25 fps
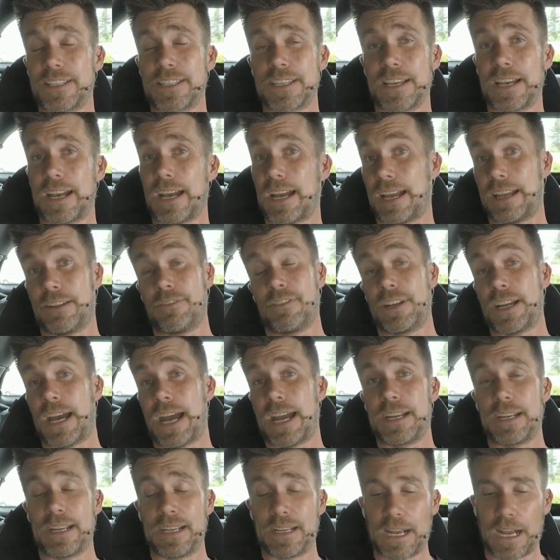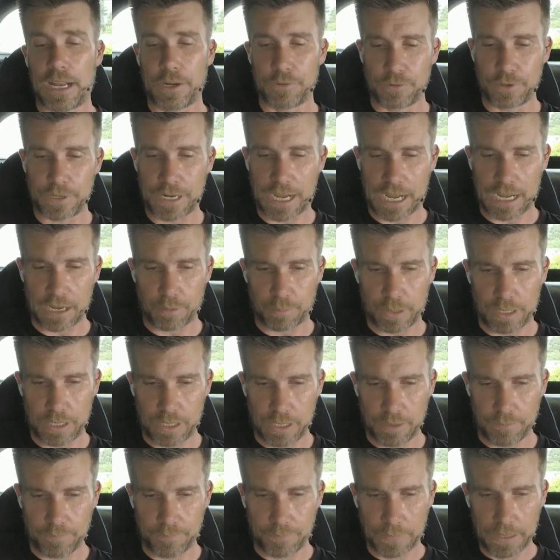to even eighteen hundred R P
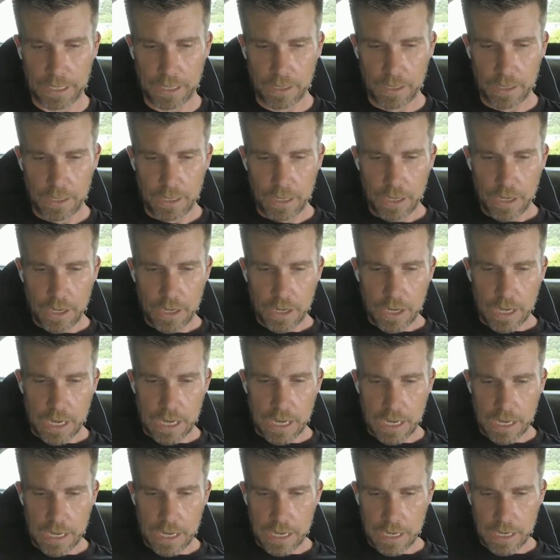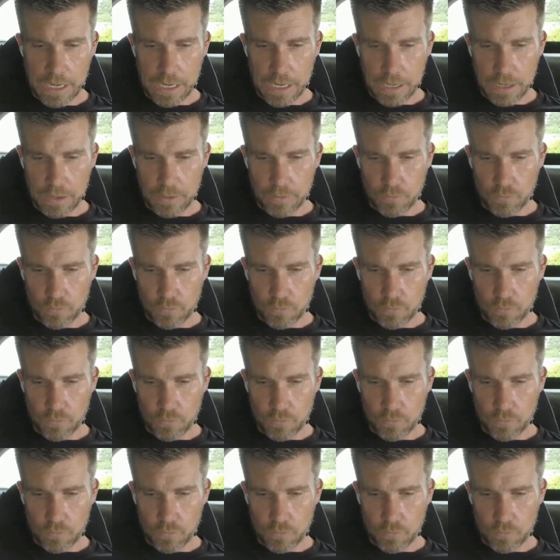M. Uh,